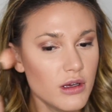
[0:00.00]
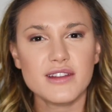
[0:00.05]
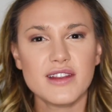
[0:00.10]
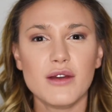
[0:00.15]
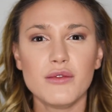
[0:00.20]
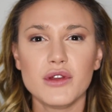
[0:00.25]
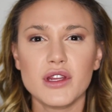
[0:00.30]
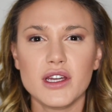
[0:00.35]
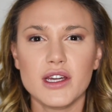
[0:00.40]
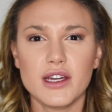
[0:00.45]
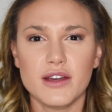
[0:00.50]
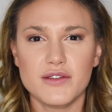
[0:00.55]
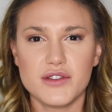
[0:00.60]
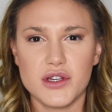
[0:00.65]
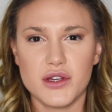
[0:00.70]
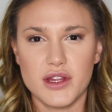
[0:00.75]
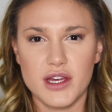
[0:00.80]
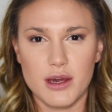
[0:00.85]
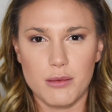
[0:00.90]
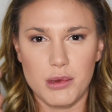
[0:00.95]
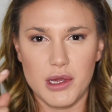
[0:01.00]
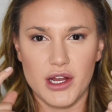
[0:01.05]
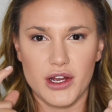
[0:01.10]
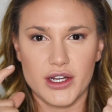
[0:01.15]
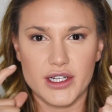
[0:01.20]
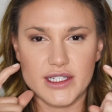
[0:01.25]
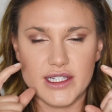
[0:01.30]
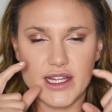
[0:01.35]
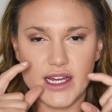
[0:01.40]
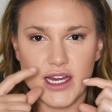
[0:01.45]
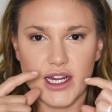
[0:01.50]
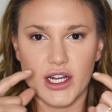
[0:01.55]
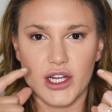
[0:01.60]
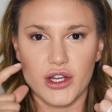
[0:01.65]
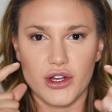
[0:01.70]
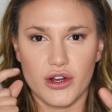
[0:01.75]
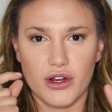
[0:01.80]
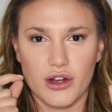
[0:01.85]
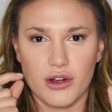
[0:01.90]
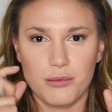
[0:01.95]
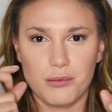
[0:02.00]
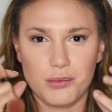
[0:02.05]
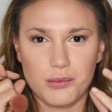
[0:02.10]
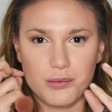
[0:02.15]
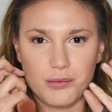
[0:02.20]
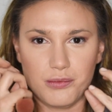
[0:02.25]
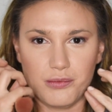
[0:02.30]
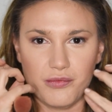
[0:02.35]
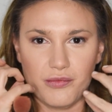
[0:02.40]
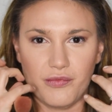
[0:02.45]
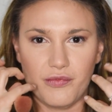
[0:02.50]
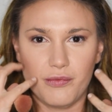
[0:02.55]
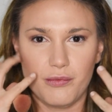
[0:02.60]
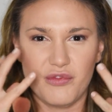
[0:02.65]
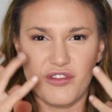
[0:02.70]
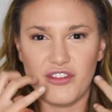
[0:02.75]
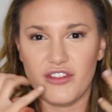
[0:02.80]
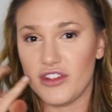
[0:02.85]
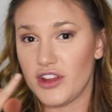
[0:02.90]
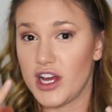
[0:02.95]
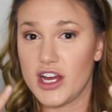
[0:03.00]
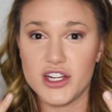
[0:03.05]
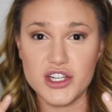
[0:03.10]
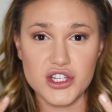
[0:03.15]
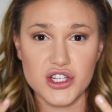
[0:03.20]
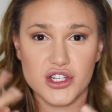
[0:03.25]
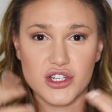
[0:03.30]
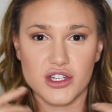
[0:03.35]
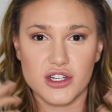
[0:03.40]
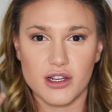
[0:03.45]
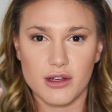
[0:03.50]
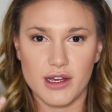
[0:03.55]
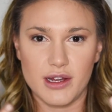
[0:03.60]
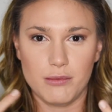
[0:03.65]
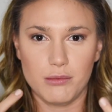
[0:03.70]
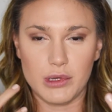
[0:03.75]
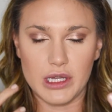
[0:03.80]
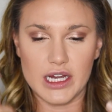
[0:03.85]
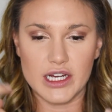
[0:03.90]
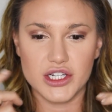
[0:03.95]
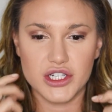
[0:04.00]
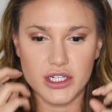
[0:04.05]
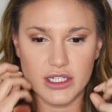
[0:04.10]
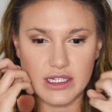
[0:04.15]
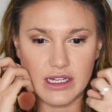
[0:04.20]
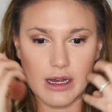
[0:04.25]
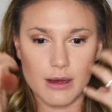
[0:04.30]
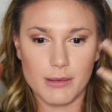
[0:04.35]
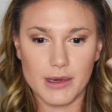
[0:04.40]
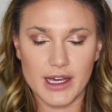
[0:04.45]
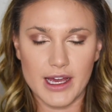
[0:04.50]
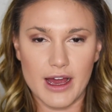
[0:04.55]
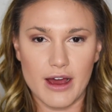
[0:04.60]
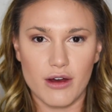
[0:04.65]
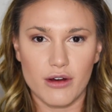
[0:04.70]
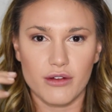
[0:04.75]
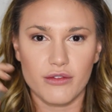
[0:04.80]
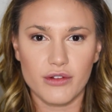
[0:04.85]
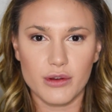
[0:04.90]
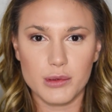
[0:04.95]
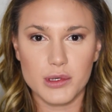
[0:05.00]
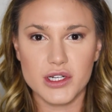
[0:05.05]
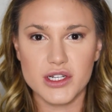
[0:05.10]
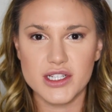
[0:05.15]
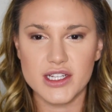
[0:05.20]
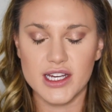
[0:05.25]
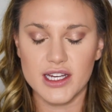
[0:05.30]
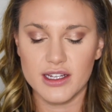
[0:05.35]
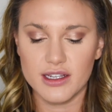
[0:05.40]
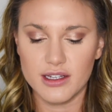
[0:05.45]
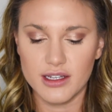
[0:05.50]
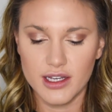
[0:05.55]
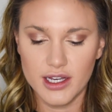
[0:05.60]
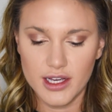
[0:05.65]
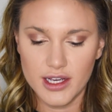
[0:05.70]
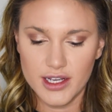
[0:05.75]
That really gives you the appearance that your flush and blush is coming out from your skin.